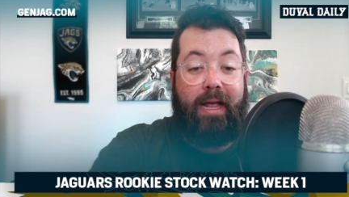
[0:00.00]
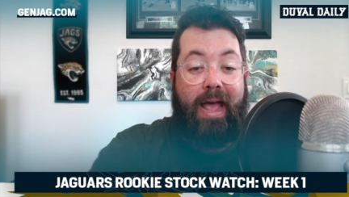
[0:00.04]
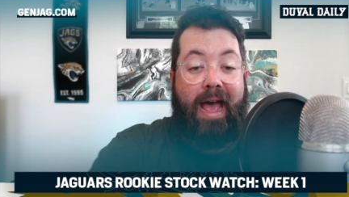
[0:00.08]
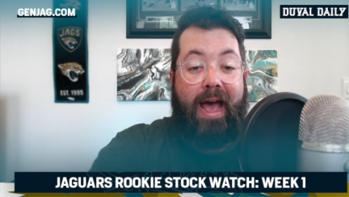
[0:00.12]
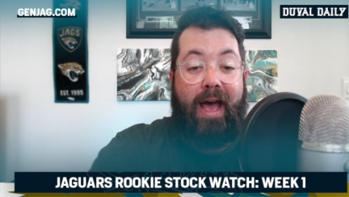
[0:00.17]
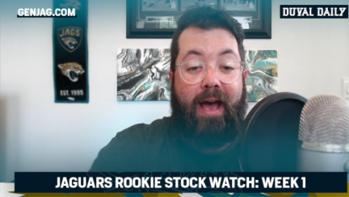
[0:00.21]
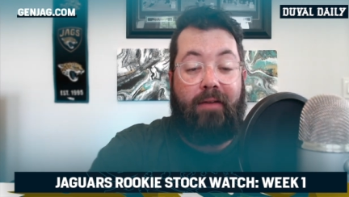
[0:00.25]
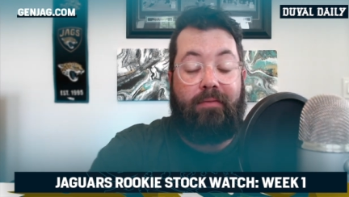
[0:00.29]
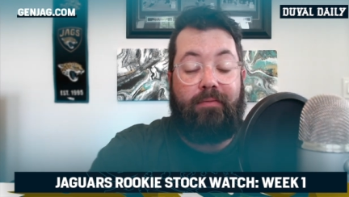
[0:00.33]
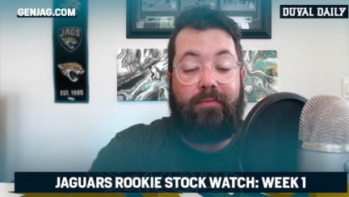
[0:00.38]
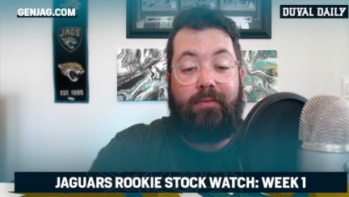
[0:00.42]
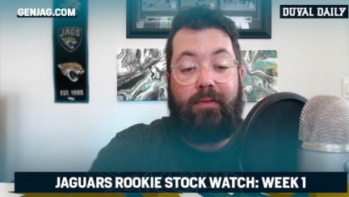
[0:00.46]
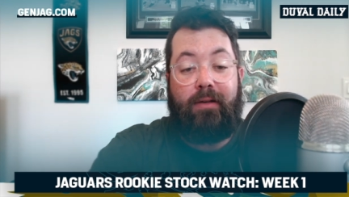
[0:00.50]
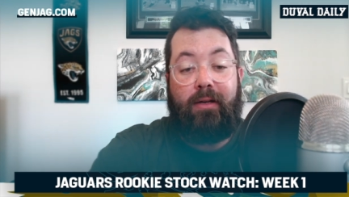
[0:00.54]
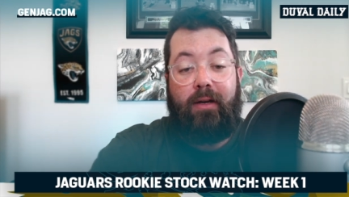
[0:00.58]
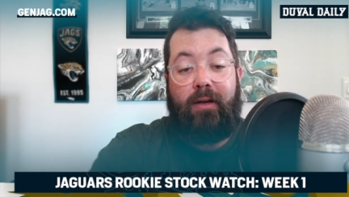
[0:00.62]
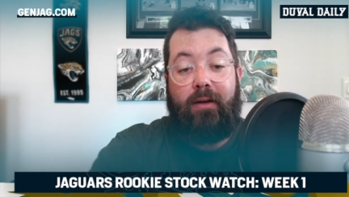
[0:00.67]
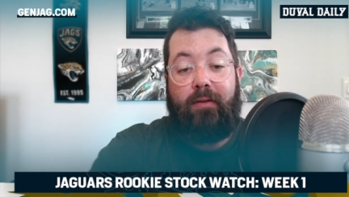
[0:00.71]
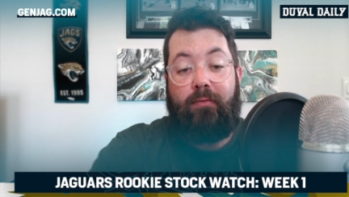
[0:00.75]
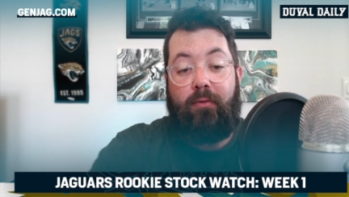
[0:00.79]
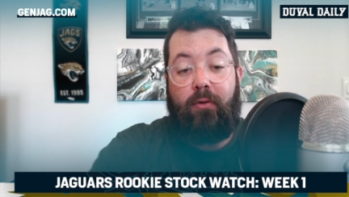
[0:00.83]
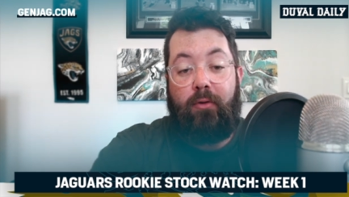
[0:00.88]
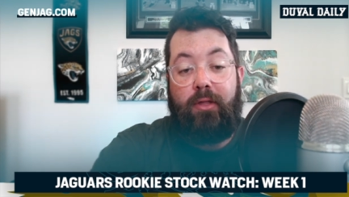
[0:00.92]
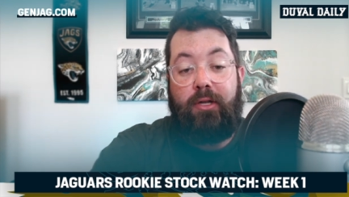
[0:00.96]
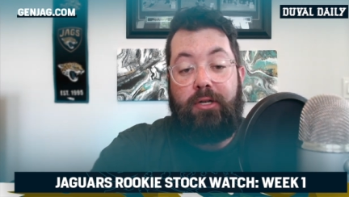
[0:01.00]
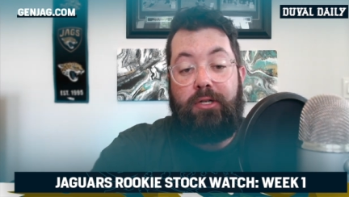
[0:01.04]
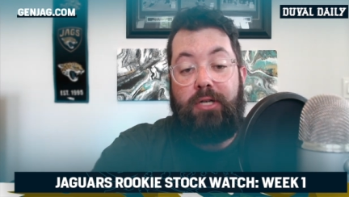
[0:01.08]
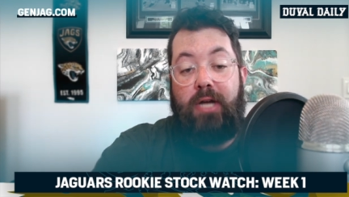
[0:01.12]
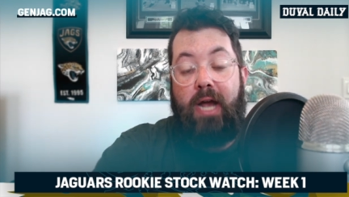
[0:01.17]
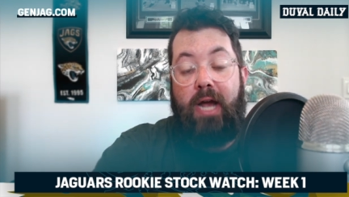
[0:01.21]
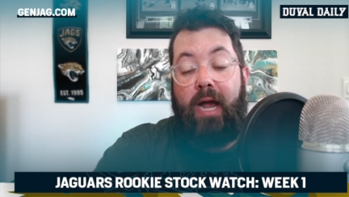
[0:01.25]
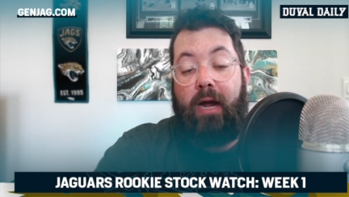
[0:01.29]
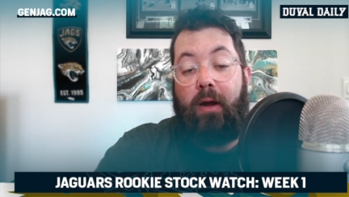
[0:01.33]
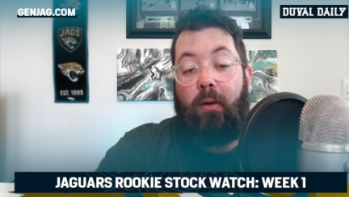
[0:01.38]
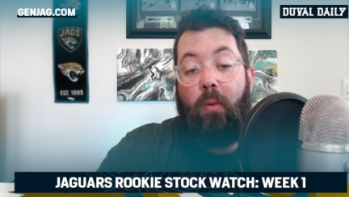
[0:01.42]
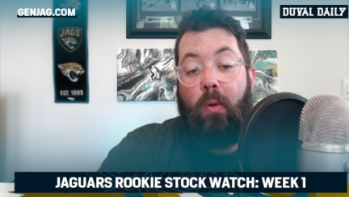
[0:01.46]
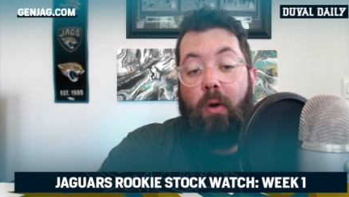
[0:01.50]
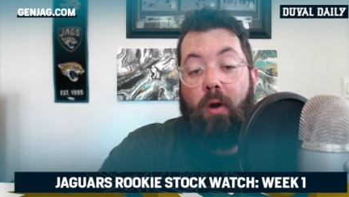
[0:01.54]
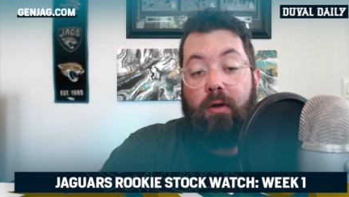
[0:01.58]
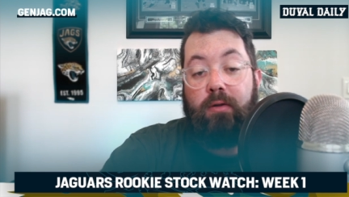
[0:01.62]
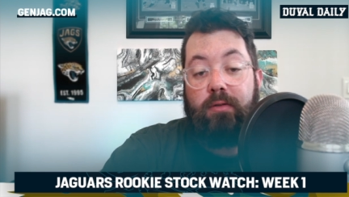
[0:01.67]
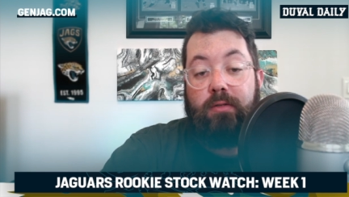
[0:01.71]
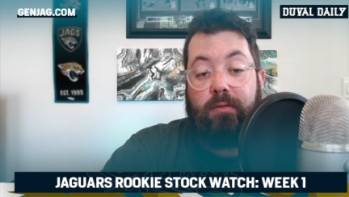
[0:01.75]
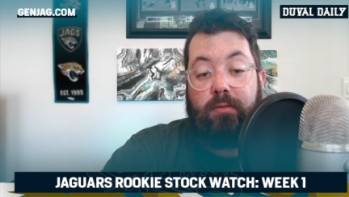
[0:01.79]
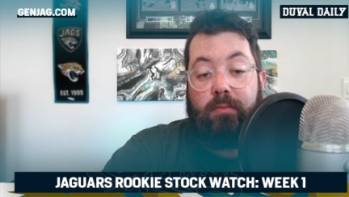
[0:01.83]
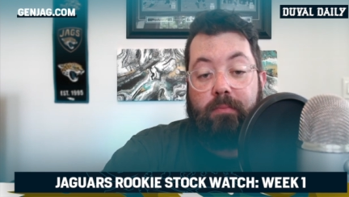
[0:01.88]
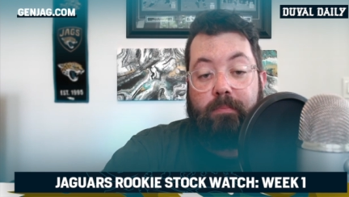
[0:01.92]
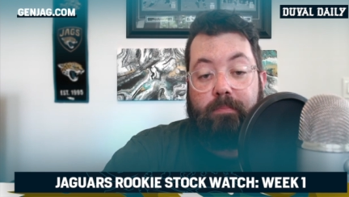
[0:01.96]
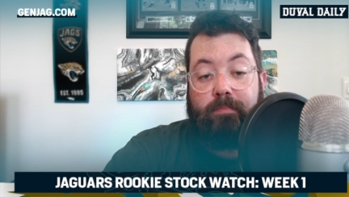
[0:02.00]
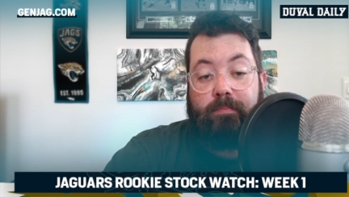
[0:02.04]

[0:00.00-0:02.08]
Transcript: half for the Jaguars.